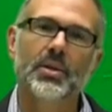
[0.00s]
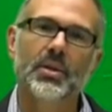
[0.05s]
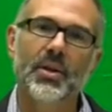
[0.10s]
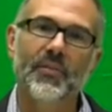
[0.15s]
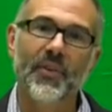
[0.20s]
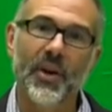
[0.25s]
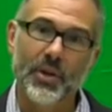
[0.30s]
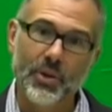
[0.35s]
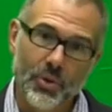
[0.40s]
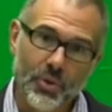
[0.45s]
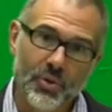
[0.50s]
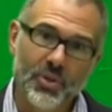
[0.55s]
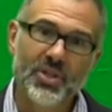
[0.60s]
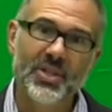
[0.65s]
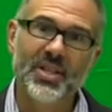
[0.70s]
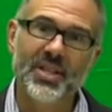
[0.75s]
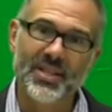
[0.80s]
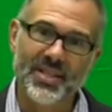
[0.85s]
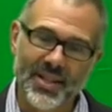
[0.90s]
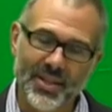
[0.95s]
If I
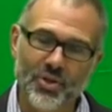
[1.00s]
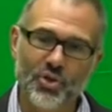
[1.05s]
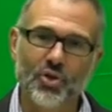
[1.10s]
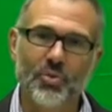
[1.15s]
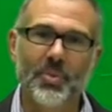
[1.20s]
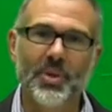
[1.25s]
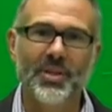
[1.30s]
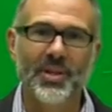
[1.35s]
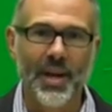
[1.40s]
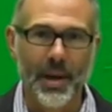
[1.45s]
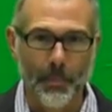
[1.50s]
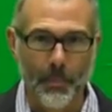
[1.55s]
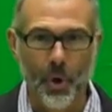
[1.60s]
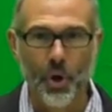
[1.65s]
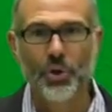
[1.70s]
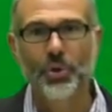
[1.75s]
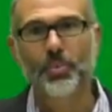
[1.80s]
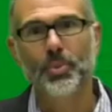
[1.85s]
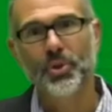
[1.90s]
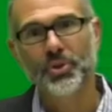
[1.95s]
use this instrument at
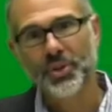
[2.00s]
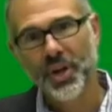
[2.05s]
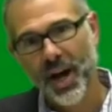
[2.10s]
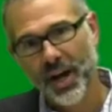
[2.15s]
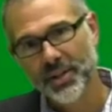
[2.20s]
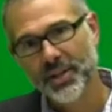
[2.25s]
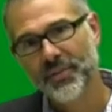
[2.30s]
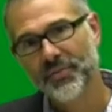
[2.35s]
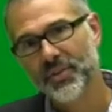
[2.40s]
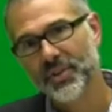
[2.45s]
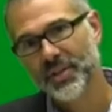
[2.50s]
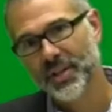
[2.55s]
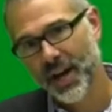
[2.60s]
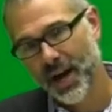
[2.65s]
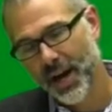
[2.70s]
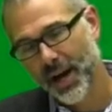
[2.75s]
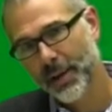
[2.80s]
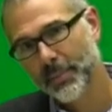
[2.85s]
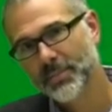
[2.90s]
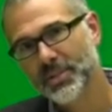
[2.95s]
multiple different
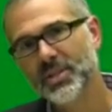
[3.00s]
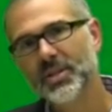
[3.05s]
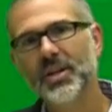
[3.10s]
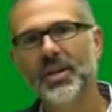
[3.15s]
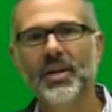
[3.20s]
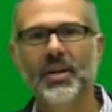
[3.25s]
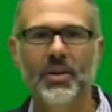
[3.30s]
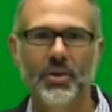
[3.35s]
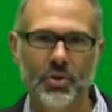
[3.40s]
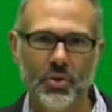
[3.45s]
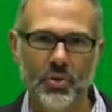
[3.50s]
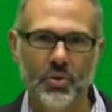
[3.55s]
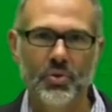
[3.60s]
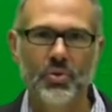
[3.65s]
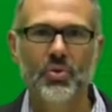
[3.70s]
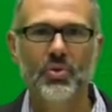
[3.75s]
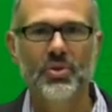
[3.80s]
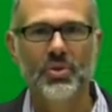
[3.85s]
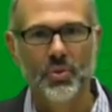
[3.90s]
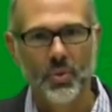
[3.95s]
times,
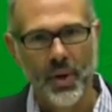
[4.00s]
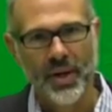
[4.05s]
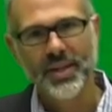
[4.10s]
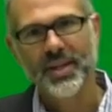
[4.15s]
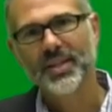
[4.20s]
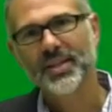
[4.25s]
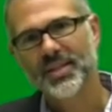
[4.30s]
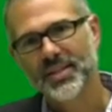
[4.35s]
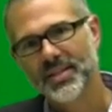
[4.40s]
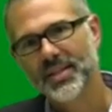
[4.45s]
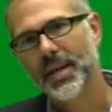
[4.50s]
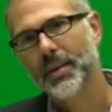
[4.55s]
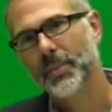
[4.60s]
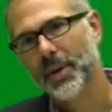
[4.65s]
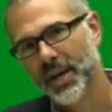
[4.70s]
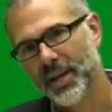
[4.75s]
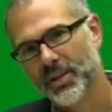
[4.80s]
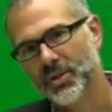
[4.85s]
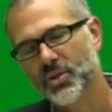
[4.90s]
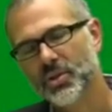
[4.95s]
do I get the same
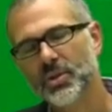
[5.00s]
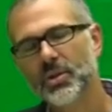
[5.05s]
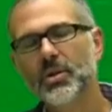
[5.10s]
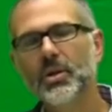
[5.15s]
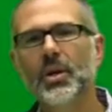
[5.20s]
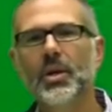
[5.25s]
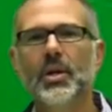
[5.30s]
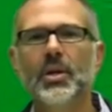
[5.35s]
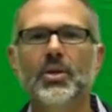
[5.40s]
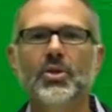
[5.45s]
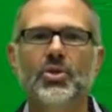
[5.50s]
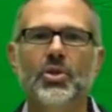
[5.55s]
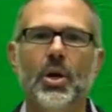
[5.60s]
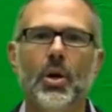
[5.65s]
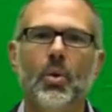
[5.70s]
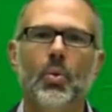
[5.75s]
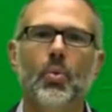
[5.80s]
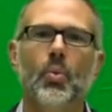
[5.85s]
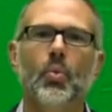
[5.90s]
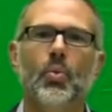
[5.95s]
answer?
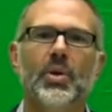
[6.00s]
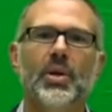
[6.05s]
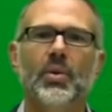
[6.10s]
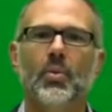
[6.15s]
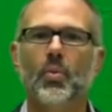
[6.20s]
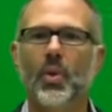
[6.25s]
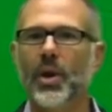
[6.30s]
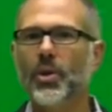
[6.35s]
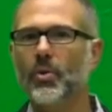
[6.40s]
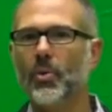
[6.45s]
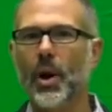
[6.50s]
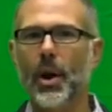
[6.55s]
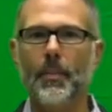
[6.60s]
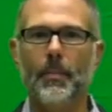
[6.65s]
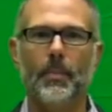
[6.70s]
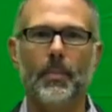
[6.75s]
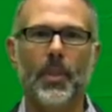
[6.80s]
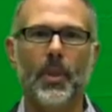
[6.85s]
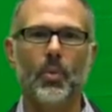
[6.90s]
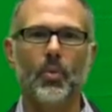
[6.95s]
So whether
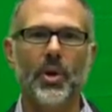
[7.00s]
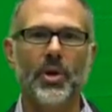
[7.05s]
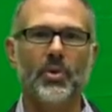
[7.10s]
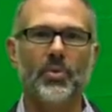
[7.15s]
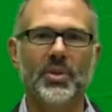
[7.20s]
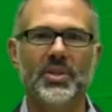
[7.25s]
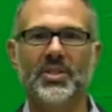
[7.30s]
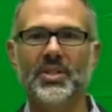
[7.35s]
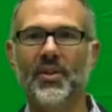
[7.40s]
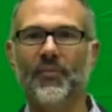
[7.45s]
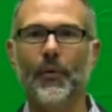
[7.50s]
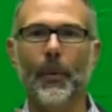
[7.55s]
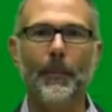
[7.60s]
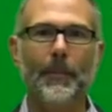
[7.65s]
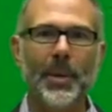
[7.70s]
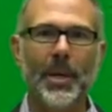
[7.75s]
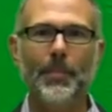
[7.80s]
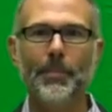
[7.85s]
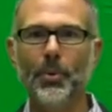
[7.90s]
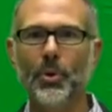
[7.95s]
it's different
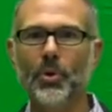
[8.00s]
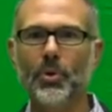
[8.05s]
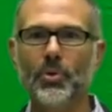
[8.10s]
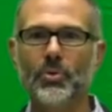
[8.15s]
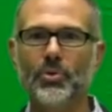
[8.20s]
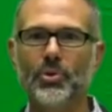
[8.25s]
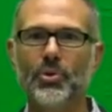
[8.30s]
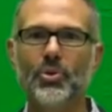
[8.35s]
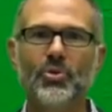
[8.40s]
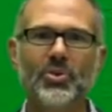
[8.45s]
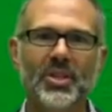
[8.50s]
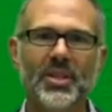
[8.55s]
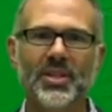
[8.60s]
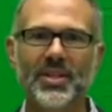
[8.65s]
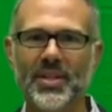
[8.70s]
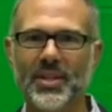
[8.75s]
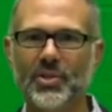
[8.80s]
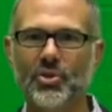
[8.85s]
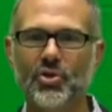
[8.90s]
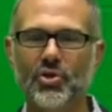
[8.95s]
people using
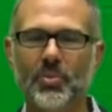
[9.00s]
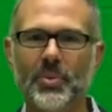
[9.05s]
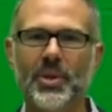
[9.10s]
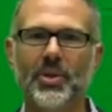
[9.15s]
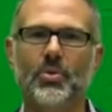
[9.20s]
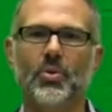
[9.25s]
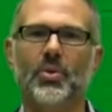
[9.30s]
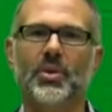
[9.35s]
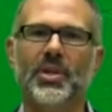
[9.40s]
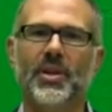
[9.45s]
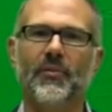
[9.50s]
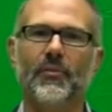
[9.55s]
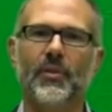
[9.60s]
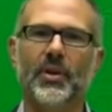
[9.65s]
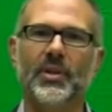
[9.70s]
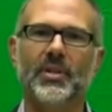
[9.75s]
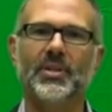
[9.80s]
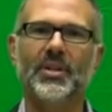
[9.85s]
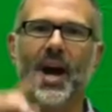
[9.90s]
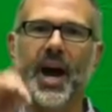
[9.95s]
the instrument or
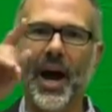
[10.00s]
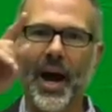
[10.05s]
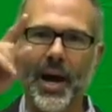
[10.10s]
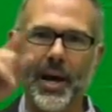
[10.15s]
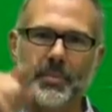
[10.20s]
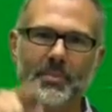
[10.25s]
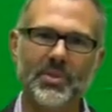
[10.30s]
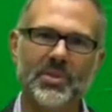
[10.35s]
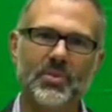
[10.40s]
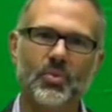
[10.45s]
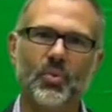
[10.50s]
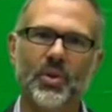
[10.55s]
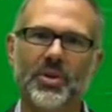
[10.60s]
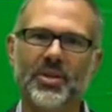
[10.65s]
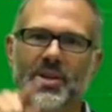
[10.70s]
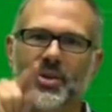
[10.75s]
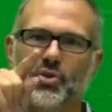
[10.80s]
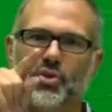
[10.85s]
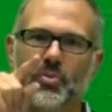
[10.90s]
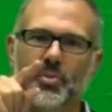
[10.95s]
different times where
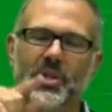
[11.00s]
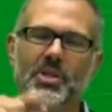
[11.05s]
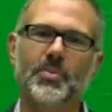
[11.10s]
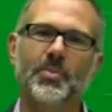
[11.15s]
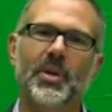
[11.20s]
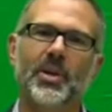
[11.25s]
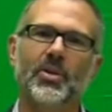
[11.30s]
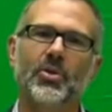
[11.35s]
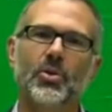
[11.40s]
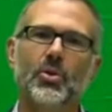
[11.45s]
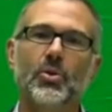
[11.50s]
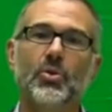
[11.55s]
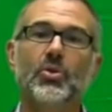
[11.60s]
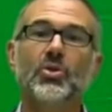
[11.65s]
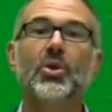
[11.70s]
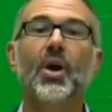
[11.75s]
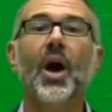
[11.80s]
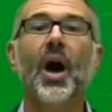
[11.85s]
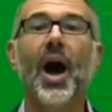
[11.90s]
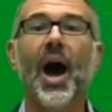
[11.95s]
the instrument is being
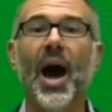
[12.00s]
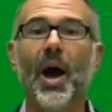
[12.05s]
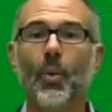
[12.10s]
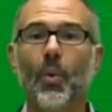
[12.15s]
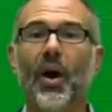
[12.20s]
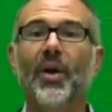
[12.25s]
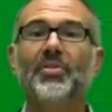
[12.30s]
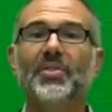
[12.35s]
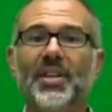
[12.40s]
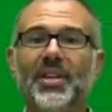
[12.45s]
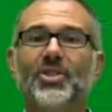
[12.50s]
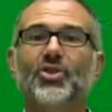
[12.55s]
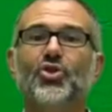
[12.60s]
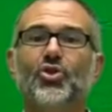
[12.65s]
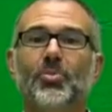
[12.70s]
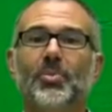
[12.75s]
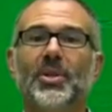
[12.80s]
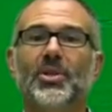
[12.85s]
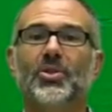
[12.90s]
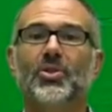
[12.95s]
used, I want the
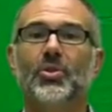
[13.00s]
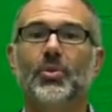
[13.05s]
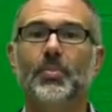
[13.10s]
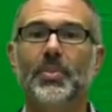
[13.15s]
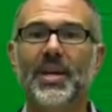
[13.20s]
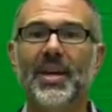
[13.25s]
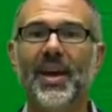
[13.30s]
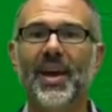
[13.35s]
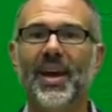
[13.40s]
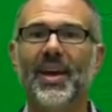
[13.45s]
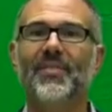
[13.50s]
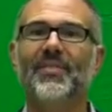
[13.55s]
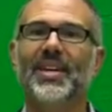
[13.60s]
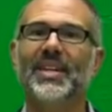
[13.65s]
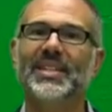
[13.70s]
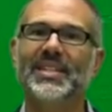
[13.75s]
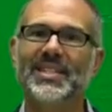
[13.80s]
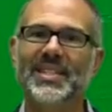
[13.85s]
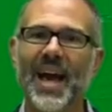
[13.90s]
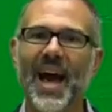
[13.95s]
instrument to behave
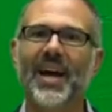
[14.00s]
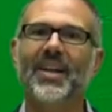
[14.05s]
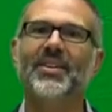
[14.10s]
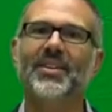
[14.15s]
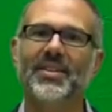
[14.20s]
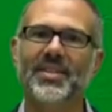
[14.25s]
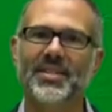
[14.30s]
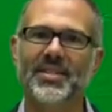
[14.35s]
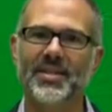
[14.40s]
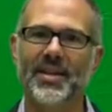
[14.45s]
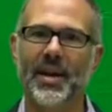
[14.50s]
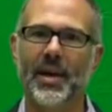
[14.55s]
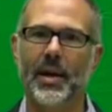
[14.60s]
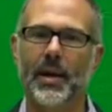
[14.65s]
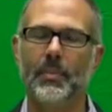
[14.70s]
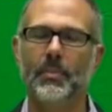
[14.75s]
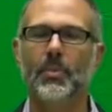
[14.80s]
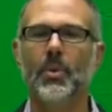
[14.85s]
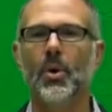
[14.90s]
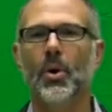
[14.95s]
exactly the
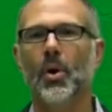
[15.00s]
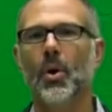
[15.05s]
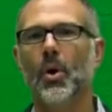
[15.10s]
same